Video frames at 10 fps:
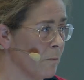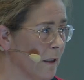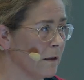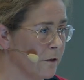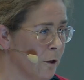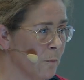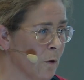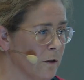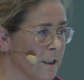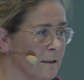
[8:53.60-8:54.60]
and build new
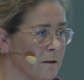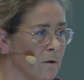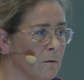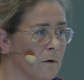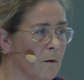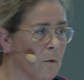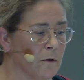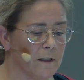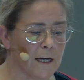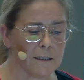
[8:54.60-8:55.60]
projects
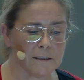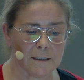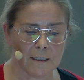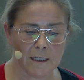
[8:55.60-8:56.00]
upon that.